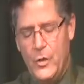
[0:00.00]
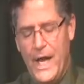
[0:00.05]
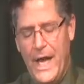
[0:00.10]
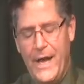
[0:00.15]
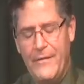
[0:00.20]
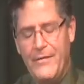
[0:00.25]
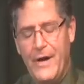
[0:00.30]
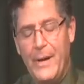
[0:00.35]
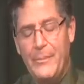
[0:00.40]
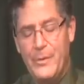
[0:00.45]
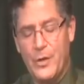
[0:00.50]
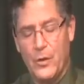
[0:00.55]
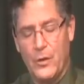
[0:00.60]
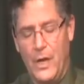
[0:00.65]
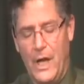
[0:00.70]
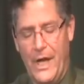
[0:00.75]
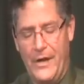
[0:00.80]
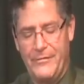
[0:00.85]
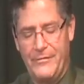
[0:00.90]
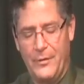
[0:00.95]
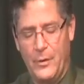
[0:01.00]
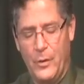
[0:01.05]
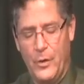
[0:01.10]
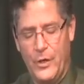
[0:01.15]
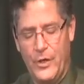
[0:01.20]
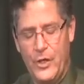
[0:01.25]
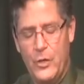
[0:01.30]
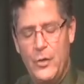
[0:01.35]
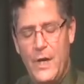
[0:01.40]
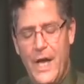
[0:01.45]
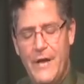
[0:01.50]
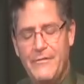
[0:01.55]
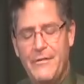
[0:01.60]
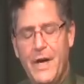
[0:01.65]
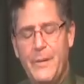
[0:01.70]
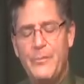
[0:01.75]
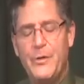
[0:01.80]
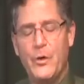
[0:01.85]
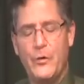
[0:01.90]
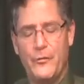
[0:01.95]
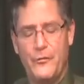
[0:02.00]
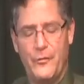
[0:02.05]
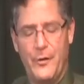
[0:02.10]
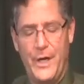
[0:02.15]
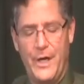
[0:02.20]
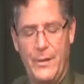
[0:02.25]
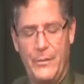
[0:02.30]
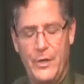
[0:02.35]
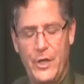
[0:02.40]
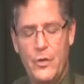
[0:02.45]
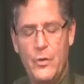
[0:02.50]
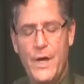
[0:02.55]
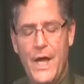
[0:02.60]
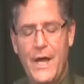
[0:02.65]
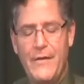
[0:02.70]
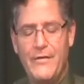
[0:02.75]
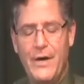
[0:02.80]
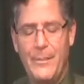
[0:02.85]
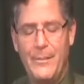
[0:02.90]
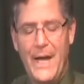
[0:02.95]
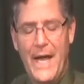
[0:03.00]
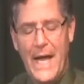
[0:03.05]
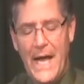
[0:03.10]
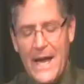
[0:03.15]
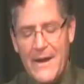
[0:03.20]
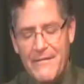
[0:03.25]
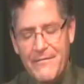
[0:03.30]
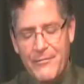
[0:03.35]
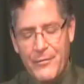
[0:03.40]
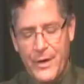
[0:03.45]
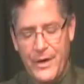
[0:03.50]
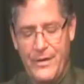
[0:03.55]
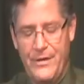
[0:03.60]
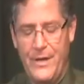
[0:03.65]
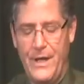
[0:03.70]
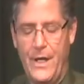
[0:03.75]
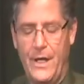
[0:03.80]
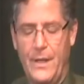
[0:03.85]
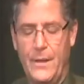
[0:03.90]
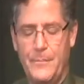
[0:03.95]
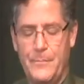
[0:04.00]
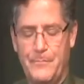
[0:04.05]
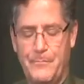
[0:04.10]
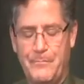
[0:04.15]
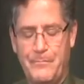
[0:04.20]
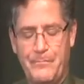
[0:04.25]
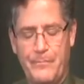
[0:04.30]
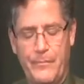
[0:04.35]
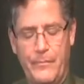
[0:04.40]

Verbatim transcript: You gave up your life, Lord. You gave up your freedom. You gave up everything